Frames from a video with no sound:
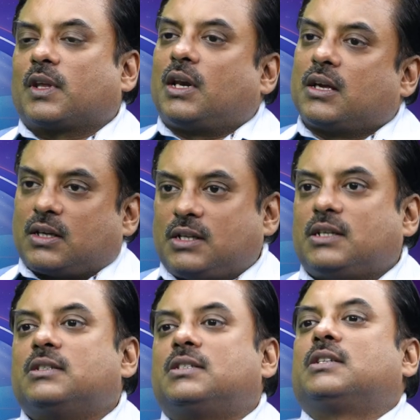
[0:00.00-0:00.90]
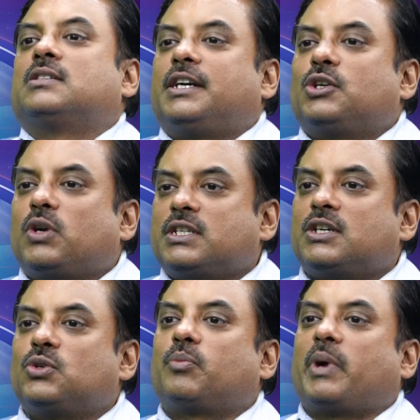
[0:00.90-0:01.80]
Like he is ready to
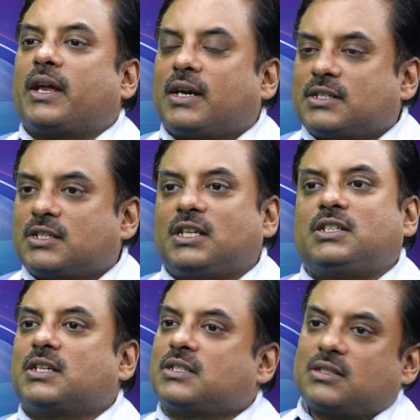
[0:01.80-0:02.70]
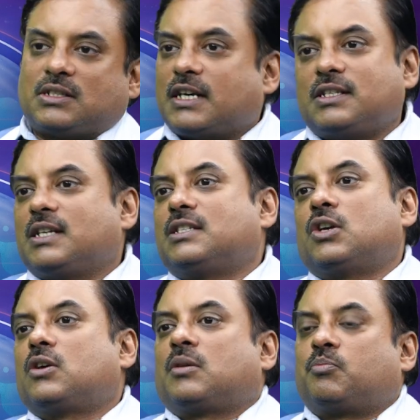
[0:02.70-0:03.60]
listen to parents, teachers, that there is
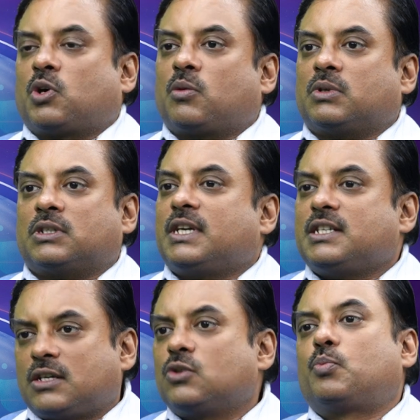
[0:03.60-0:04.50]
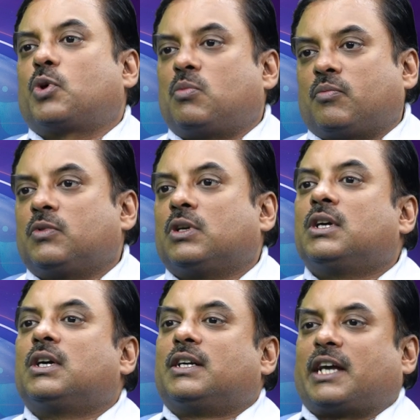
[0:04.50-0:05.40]
not a problem, there is a no problem
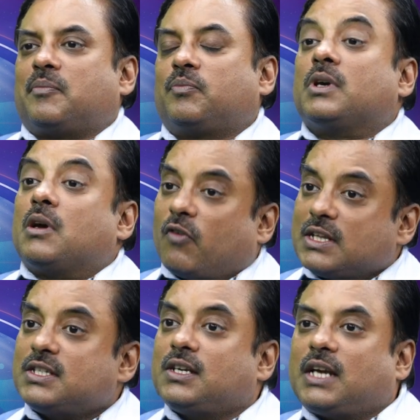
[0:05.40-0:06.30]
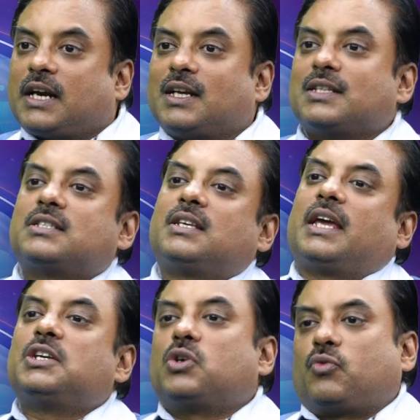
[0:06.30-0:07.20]
time. Once he attains the
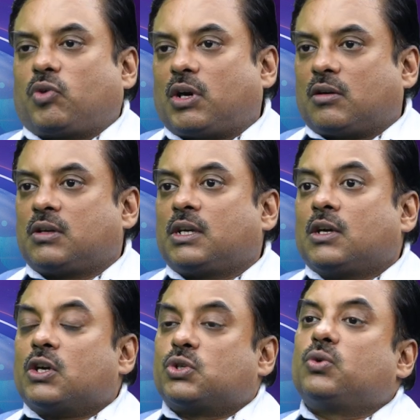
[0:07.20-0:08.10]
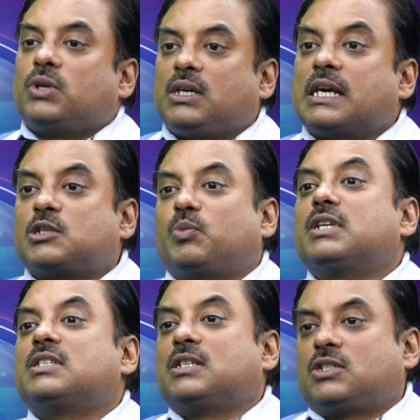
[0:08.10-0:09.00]
age of 12, so he
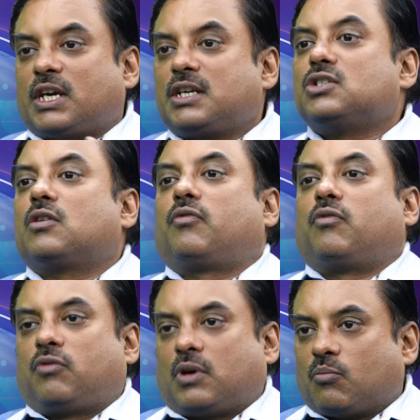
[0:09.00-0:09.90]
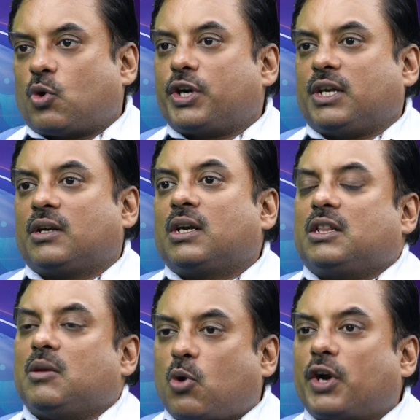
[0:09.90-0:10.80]
experiences the change of body.
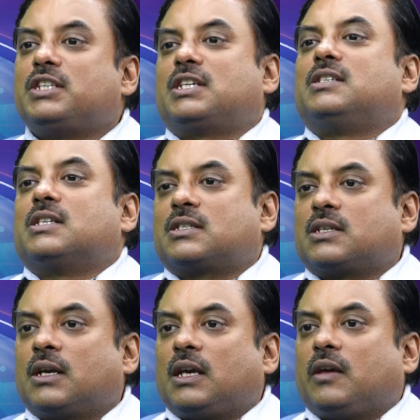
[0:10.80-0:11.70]
The body changes.